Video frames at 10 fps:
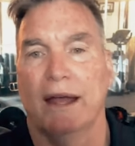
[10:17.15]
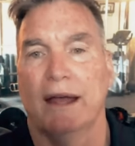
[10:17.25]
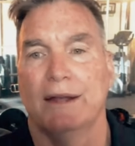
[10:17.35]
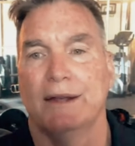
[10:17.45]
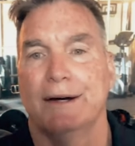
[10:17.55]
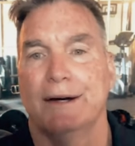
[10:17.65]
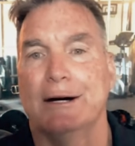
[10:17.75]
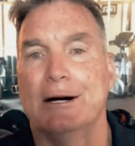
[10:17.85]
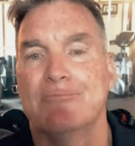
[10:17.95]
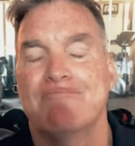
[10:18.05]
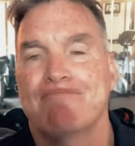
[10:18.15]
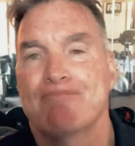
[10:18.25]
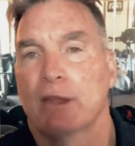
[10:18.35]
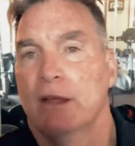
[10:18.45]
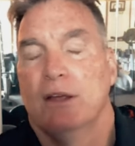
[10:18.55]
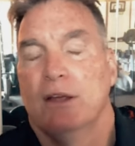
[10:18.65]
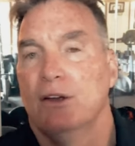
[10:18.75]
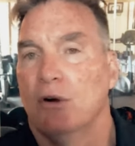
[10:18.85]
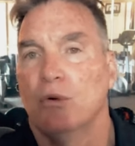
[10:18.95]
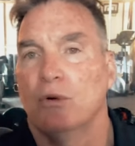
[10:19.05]
and you
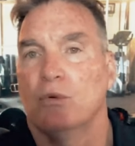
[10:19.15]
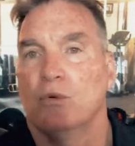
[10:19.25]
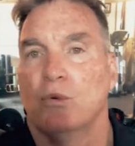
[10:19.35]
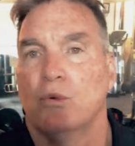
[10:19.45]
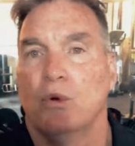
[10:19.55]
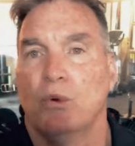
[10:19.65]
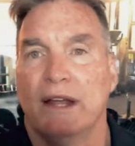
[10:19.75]
know, we